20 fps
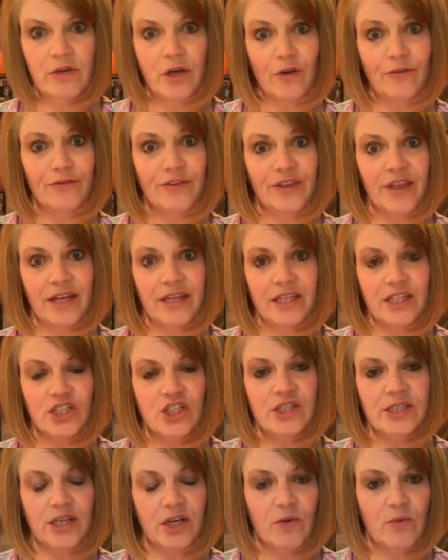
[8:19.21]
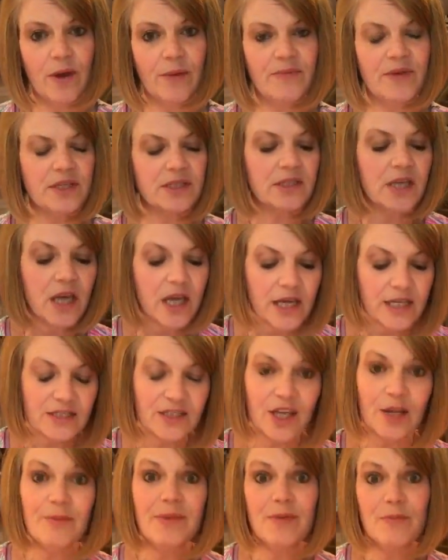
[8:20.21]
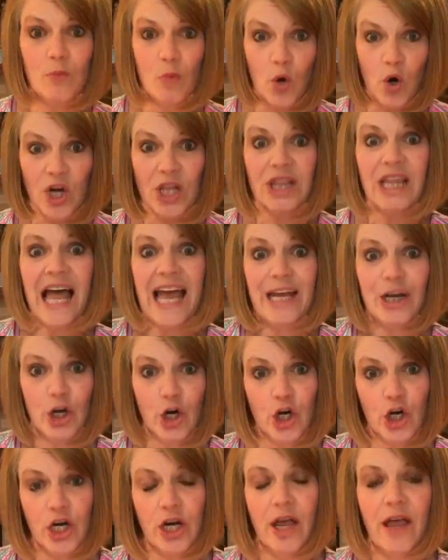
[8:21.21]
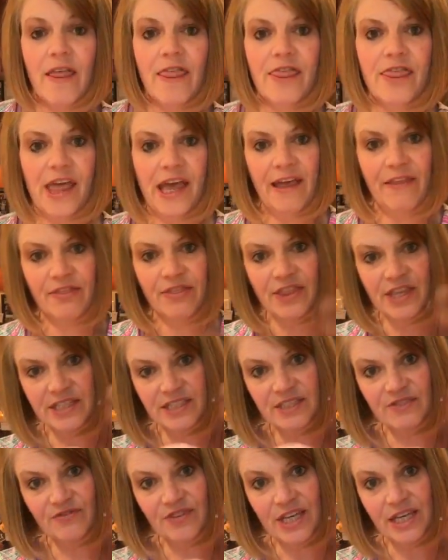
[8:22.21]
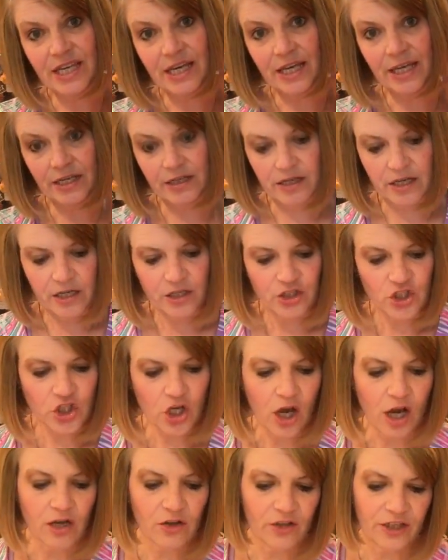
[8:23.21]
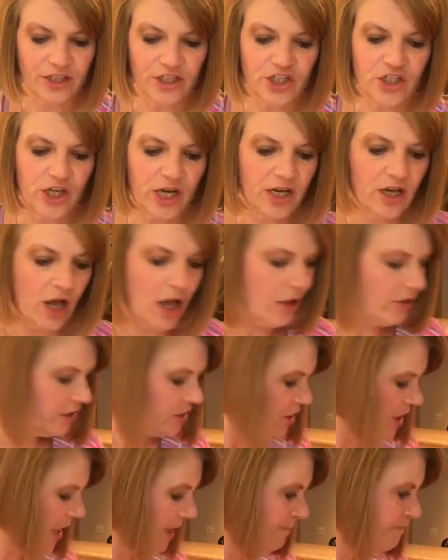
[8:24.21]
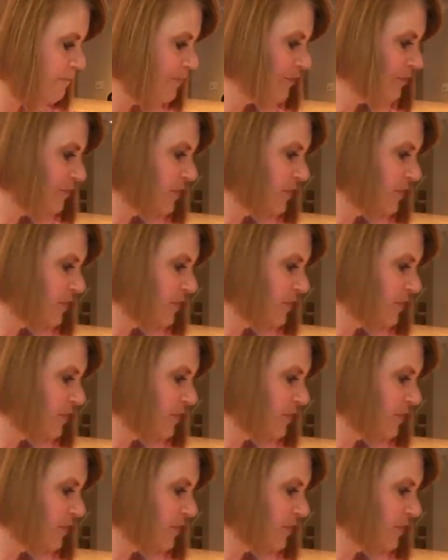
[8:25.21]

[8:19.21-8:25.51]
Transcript: Hopefully that didn't just interrupt this. It's going to be more lighter than this vegan chocolate Shakeology,